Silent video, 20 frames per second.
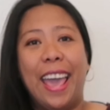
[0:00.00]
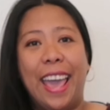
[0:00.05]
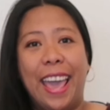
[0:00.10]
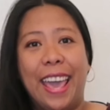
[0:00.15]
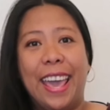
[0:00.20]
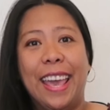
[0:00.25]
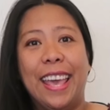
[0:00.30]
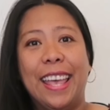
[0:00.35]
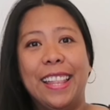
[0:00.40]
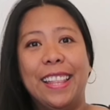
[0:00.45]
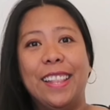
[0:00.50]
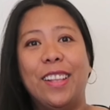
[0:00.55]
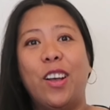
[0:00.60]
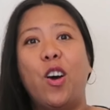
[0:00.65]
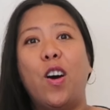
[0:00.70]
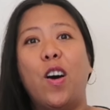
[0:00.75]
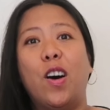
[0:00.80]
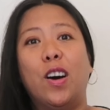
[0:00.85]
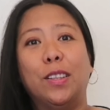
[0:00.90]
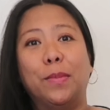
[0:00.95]
and
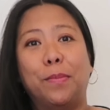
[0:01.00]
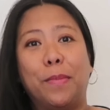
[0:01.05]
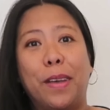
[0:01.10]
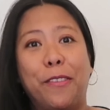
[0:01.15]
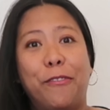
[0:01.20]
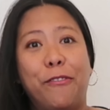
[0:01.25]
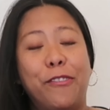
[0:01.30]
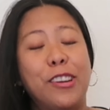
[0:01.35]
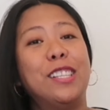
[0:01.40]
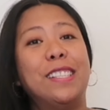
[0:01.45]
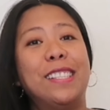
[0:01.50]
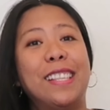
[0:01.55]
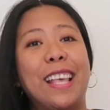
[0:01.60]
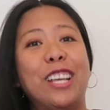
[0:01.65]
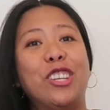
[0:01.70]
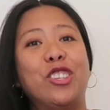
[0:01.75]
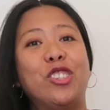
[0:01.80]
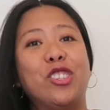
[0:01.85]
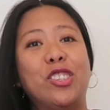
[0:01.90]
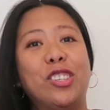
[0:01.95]
on my first
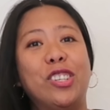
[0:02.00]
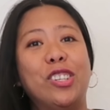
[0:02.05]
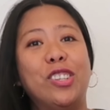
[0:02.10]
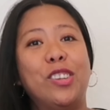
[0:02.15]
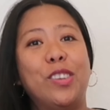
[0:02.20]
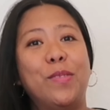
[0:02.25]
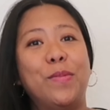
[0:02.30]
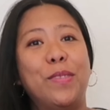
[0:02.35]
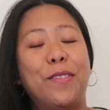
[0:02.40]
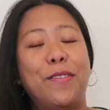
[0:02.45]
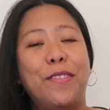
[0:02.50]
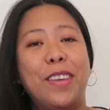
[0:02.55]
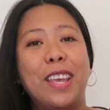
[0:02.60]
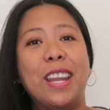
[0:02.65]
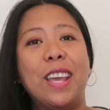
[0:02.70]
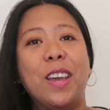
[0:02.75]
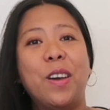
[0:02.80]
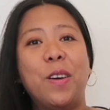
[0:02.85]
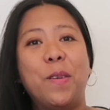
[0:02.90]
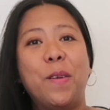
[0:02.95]
section of the
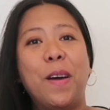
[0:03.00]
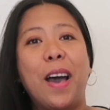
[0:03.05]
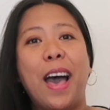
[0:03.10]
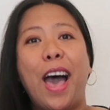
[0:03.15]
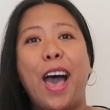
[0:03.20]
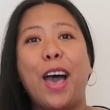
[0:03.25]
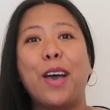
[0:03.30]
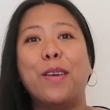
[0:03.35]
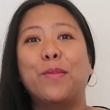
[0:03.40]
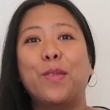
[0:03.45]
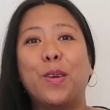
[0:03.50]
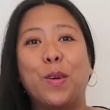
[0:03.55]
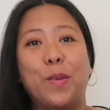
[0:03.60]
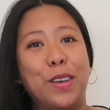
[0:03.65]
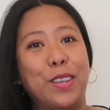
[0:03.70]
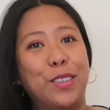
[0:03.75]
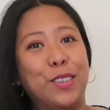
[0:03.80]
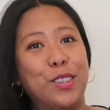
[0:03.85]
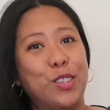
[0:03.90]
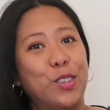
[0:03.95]
video I'm
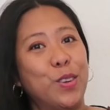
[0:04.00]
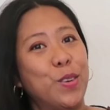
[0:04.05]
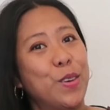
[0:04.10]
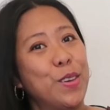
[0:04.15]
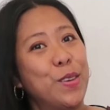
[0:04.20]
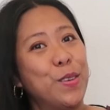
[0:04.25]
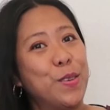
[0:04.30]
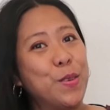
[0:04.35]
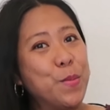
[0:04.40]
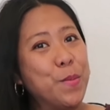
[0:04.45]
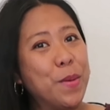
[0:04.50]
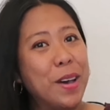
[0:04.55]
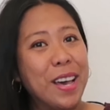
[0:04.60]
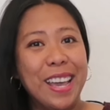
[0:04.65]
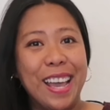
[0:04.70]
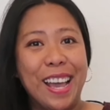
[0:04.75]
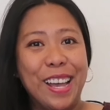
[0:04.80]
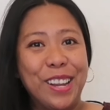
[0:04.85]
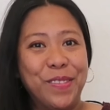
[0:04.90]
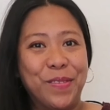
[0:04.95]
going to show you
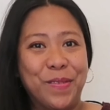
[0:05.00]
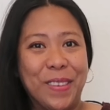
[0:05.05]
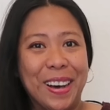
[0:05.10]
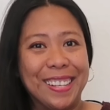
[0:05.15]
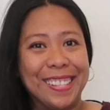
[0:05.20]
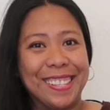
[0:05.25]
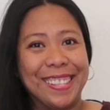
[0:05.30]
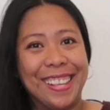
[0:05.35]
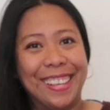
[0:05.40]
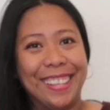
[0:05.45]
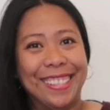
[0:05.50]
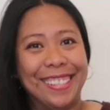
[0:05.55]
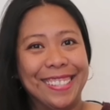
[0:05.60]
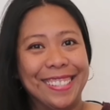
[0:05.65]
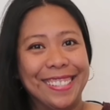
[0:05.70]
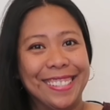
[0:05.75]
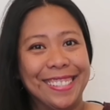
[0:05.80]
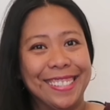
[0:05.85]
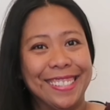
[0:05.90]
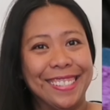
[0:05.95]
my
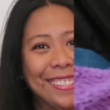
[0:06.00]
unboxing.